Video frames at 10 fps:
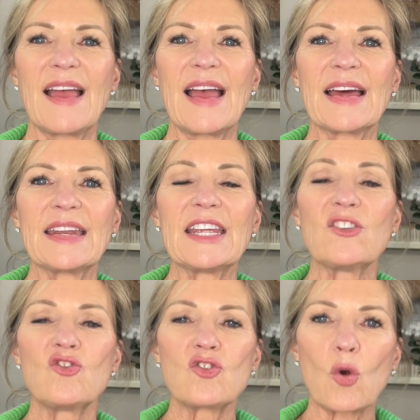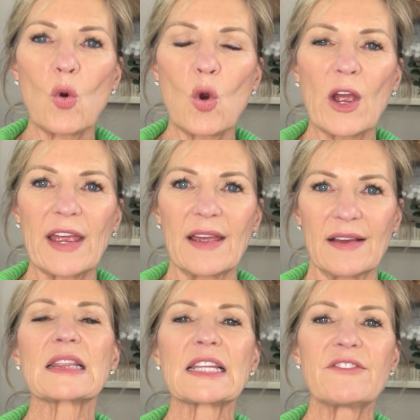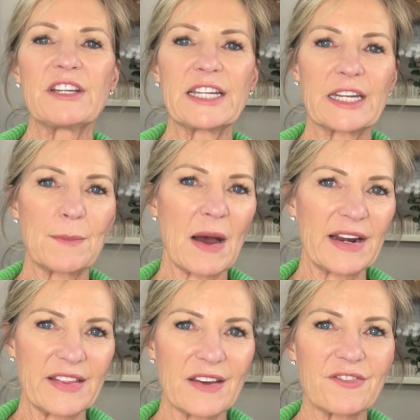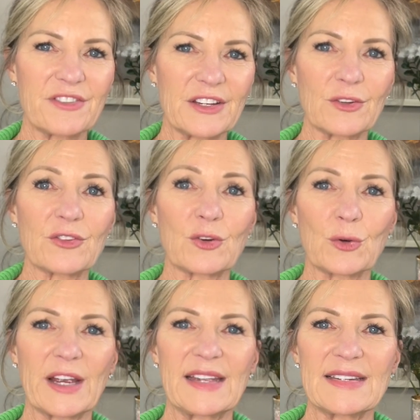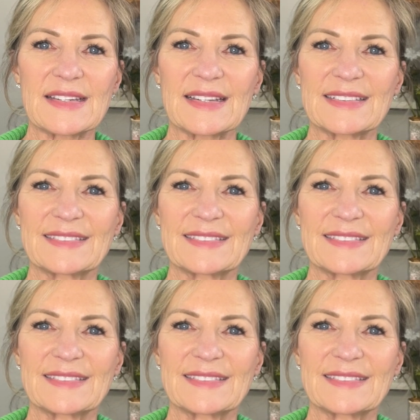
and enjoy living in a body that feels great.